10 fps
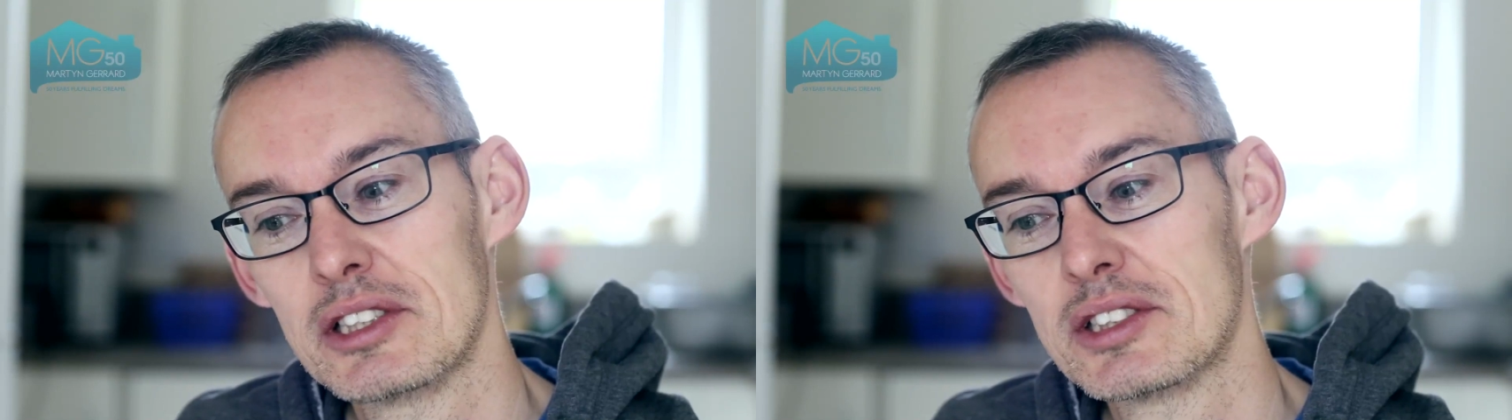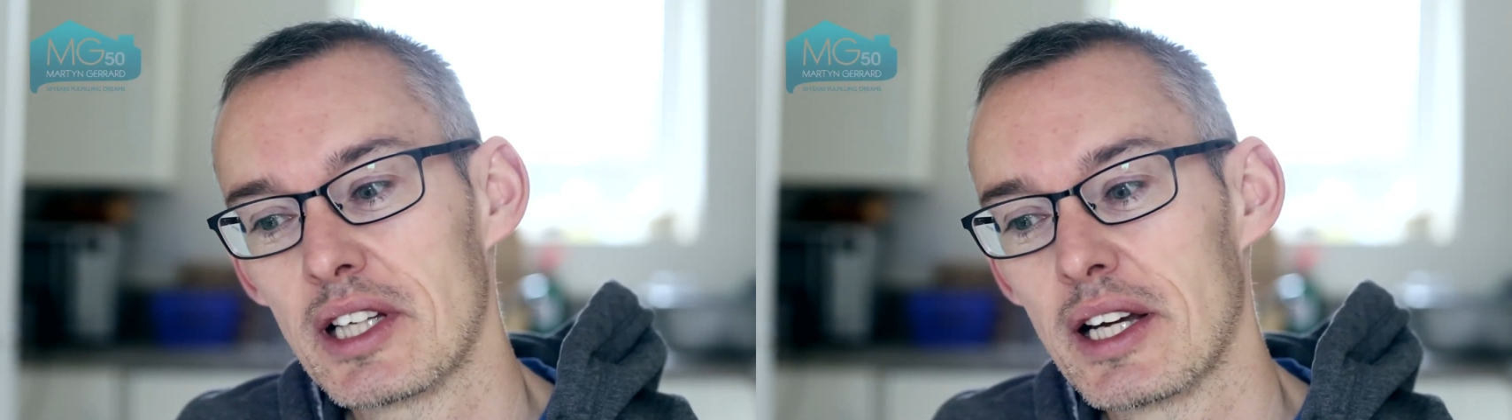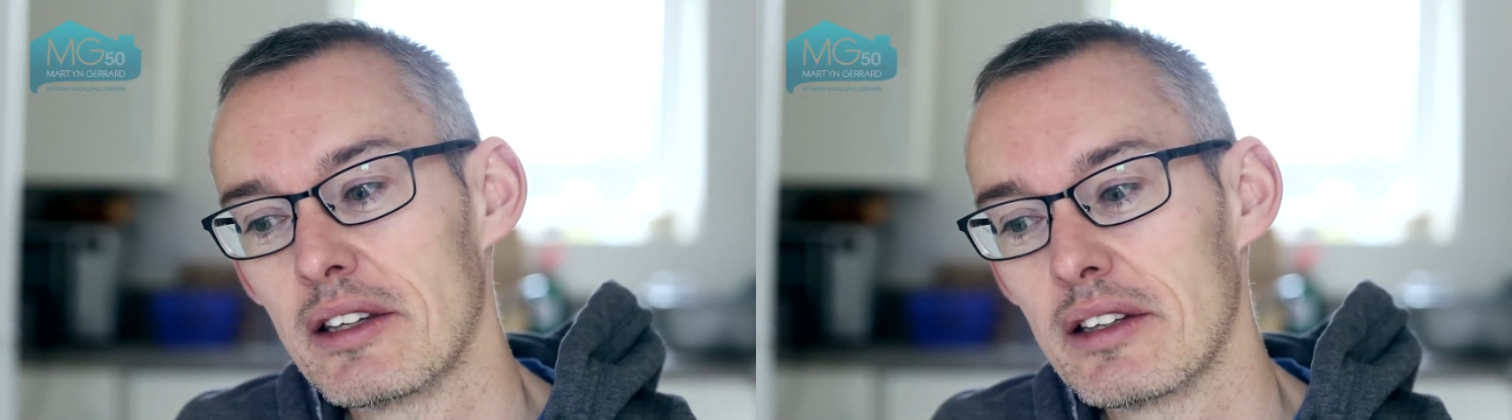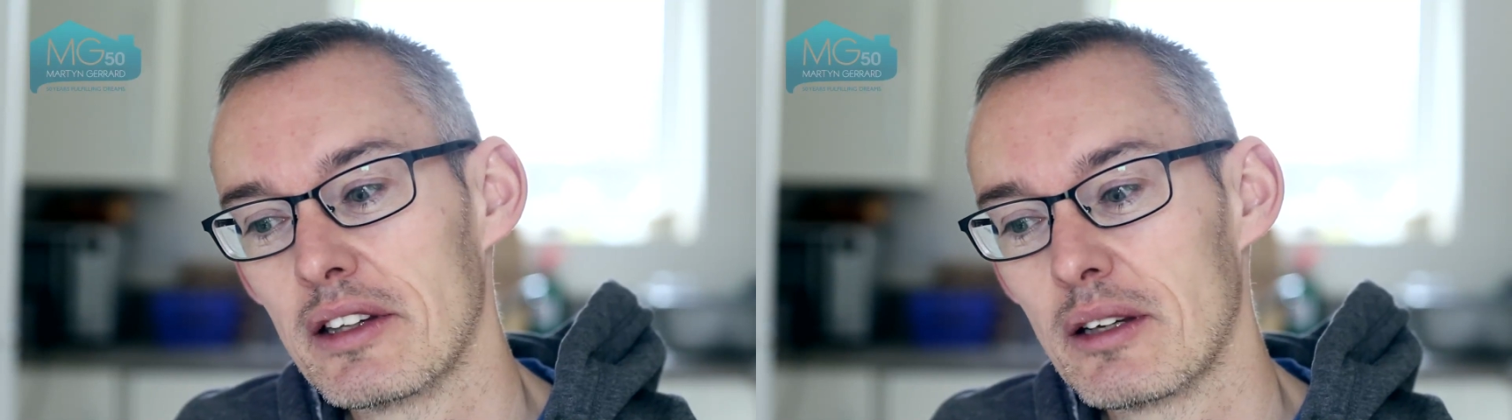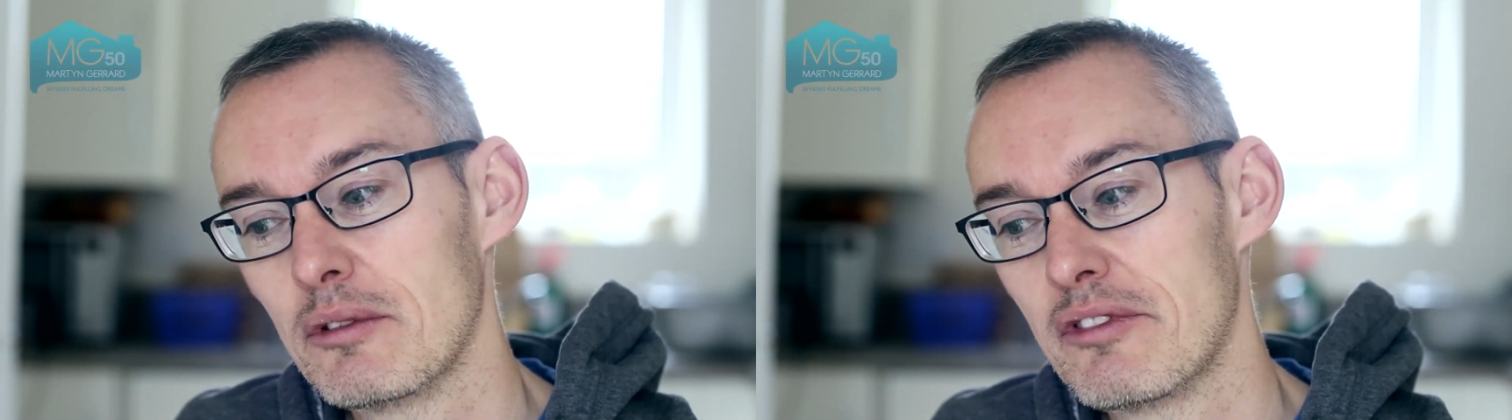good,
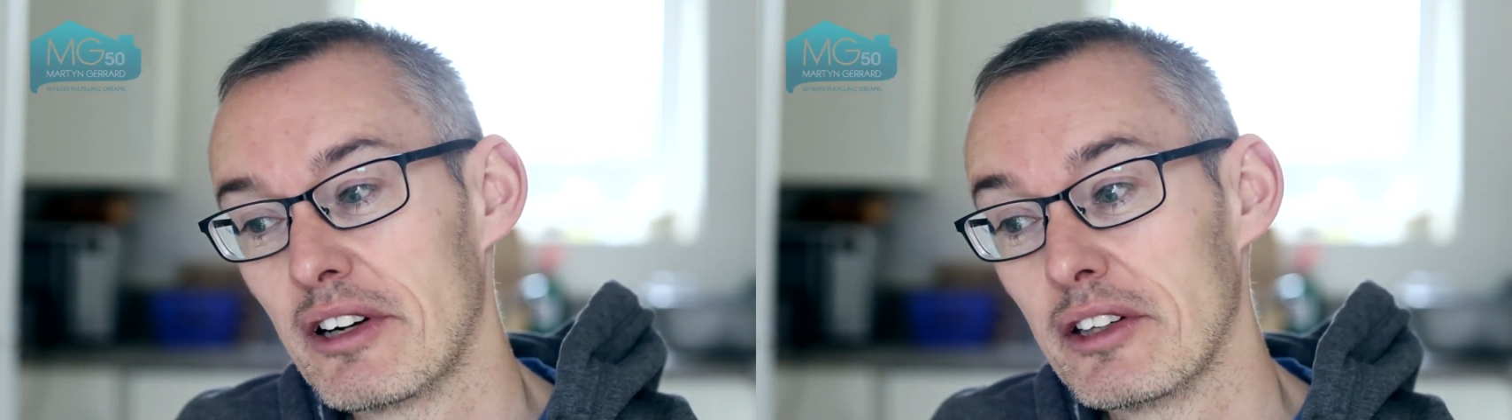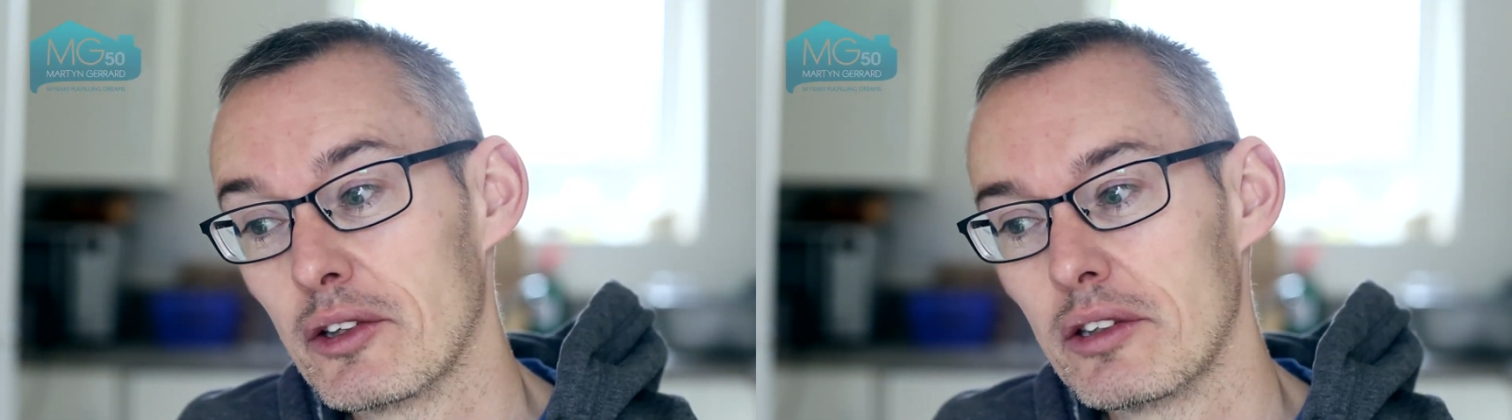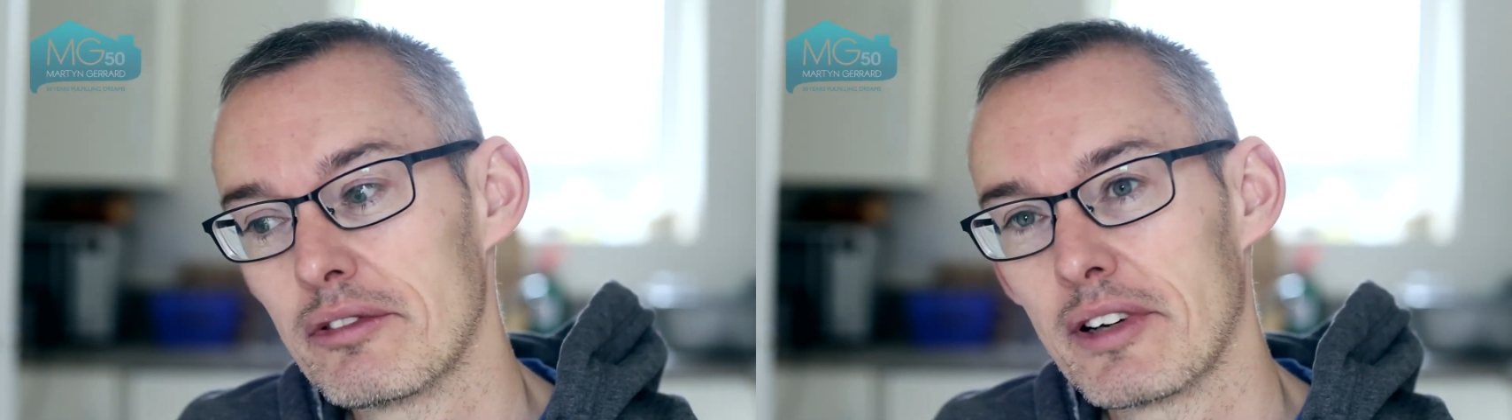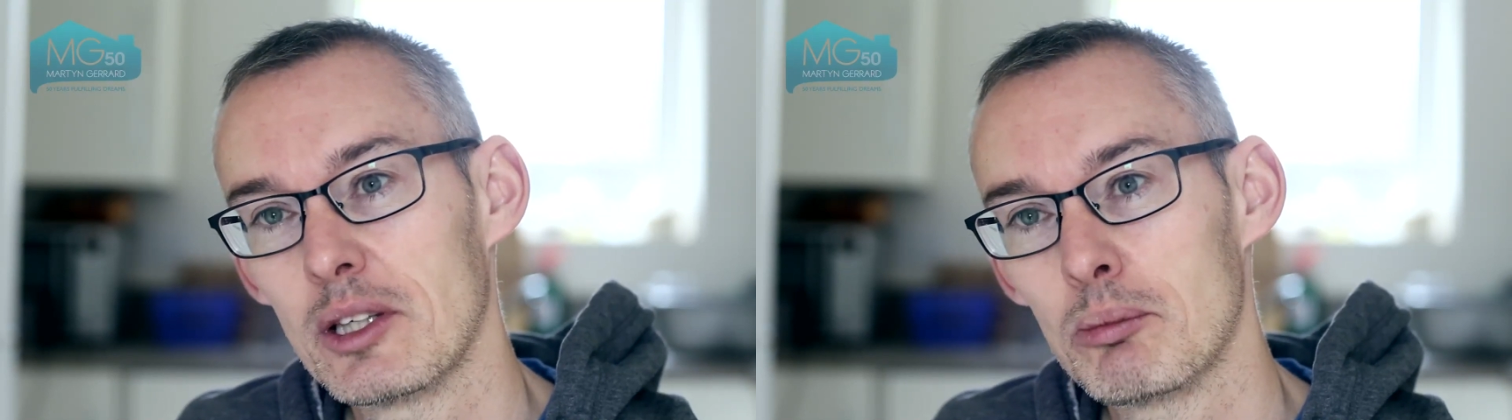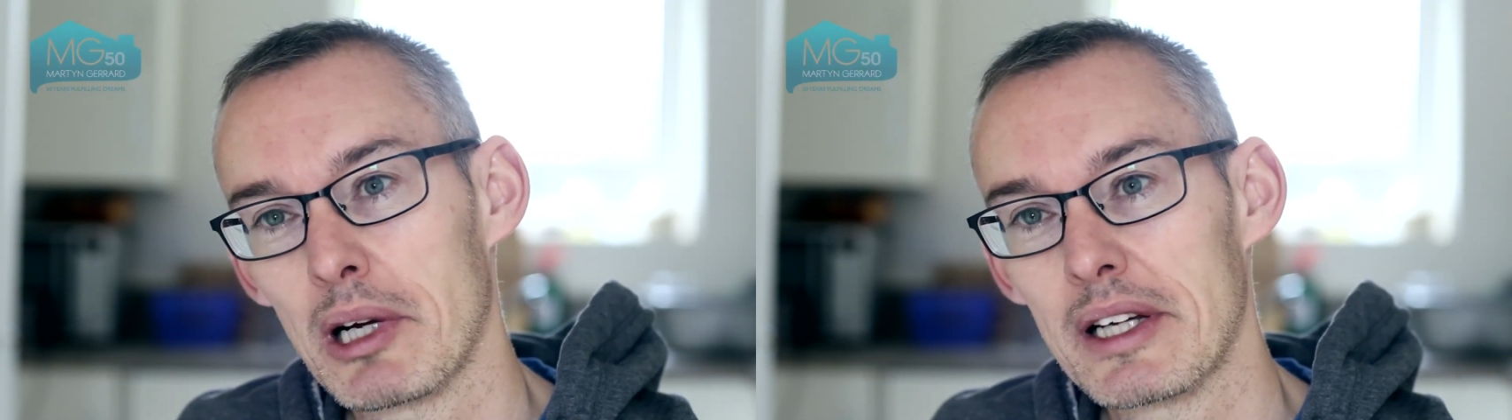and they were very good at
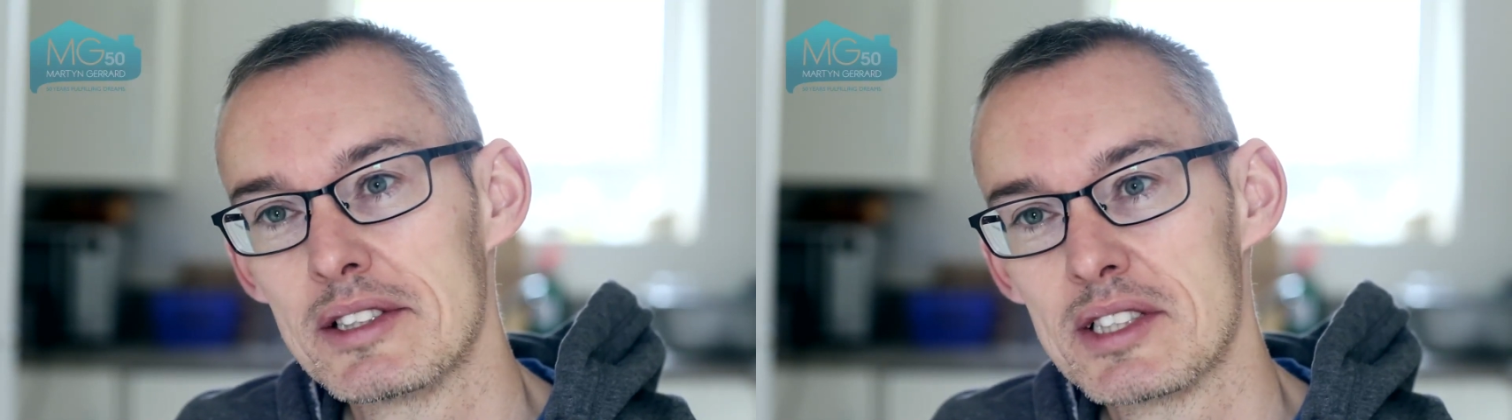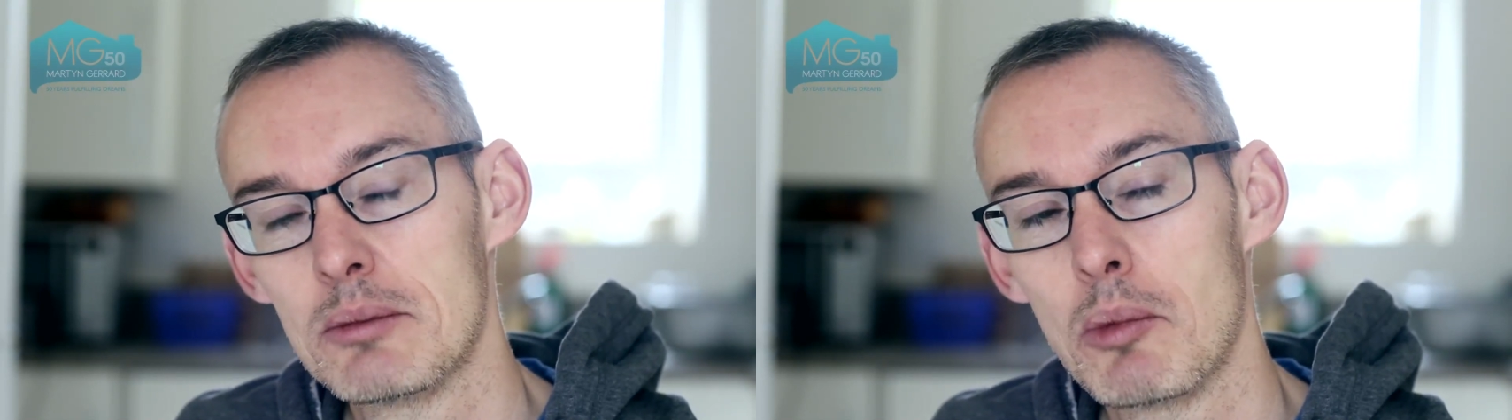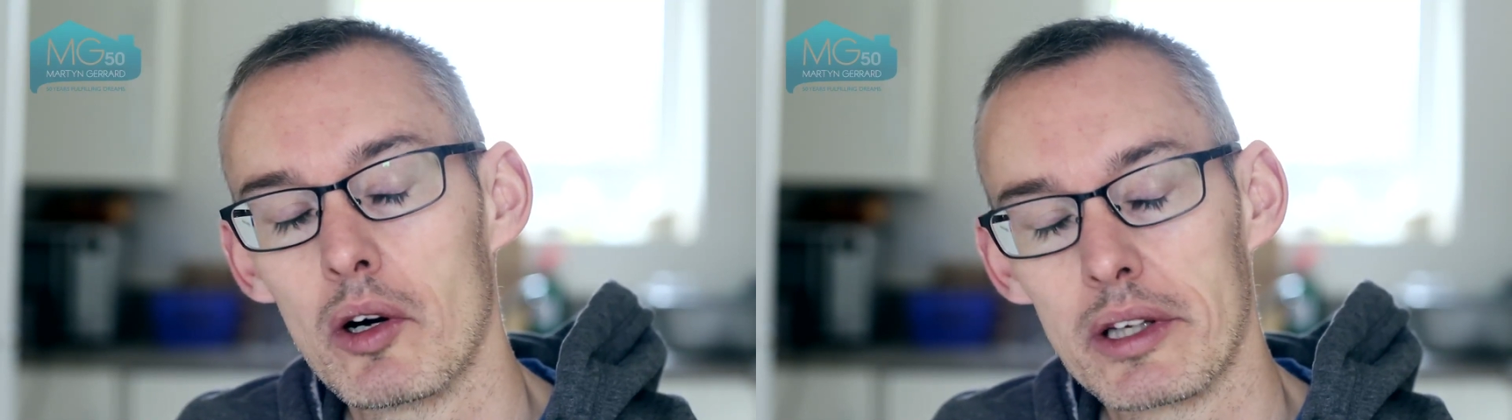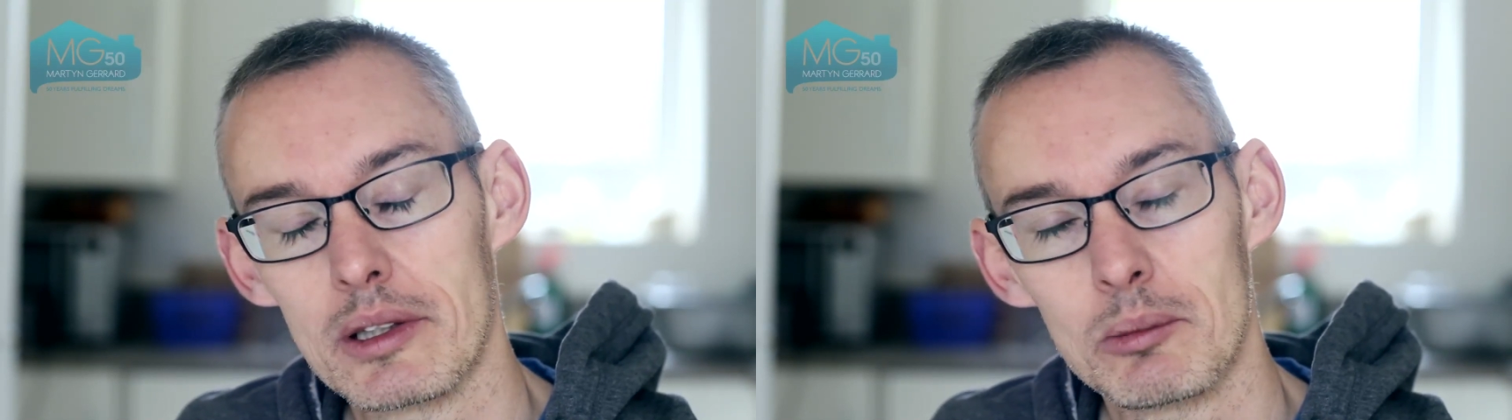finding buyers in a market